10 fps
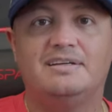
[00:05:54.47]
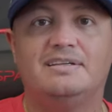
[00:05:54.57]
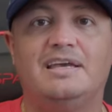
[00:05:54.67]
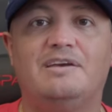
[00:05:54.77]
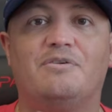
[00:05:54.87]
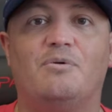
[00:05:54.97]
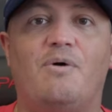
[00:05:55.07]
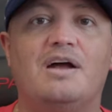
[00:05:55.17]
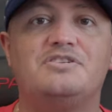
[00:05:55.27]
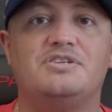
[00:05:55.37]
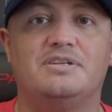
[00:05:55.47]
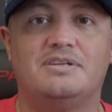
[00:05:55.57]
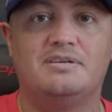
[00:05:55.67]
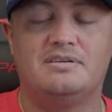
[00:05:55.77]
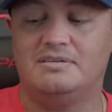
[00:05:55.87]
thank you for watching
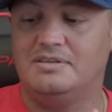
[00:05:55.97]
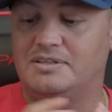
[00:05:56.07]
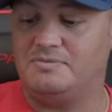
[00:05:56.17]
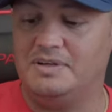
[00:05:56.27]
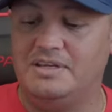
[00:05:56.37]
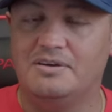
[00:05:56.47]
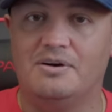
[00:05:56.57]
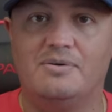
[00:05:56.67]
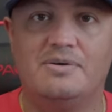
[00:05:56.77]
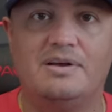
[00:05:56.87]
this video.